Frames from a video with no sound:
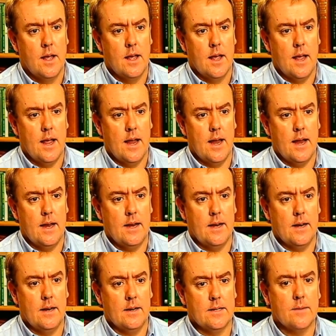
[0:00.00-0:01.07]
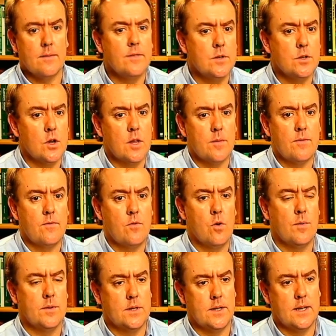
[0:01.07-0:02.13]
And some of his early
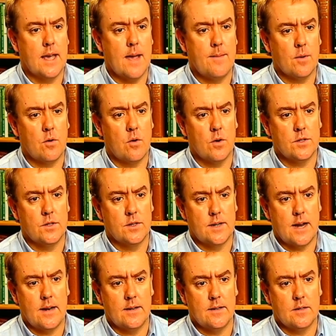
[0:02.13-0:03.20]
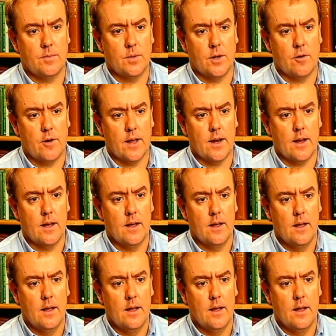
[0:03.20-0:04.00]
performances, he came across as an undisciplined cricketer.